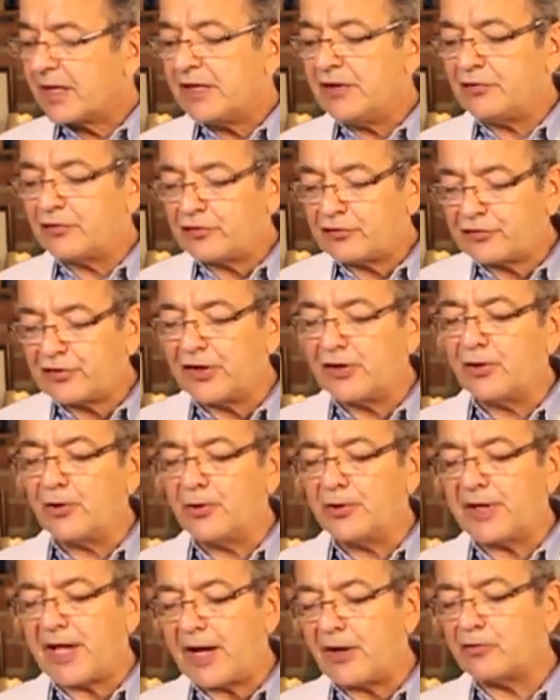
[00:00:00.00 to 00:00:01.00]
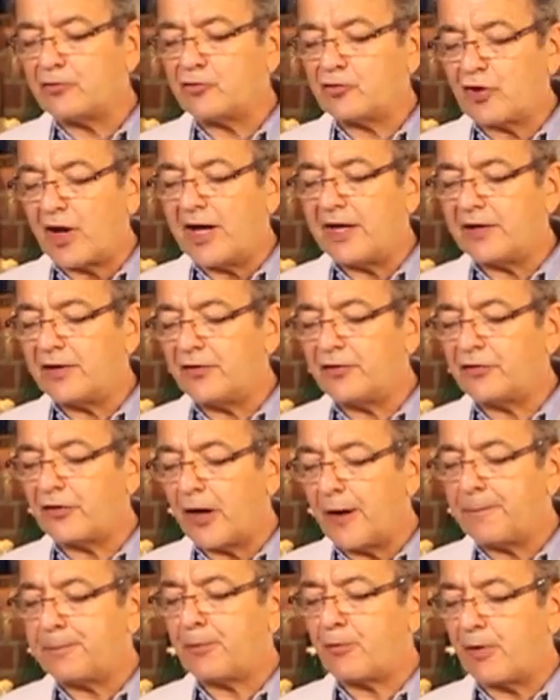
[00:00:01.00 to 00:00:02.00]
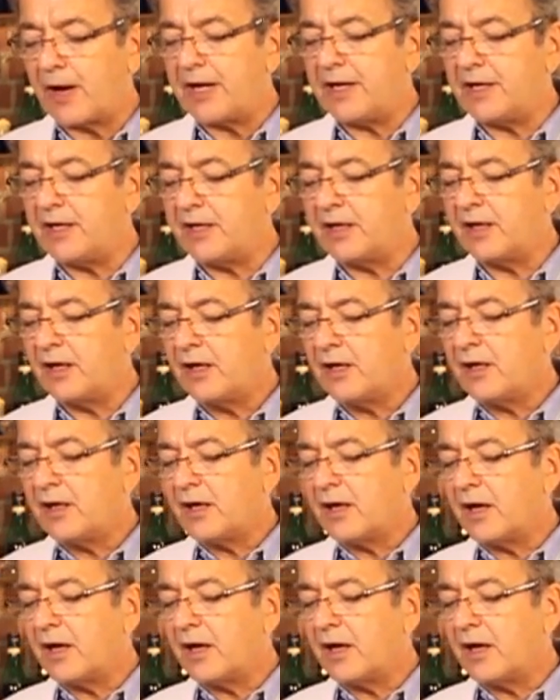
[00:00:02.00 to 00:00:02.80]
He singled out China's upgrading